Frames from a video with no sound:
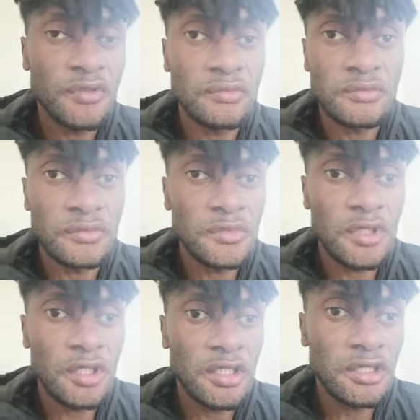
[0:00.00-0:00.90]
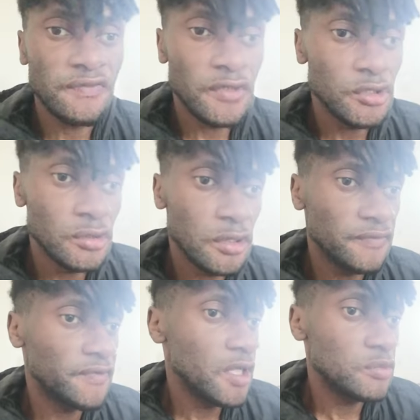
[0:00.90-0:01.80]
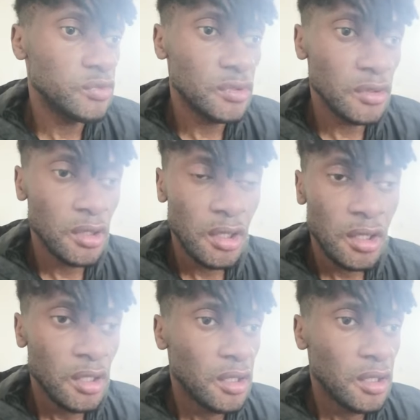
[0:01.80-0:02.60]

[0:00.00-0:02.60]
from an individual on Facebook,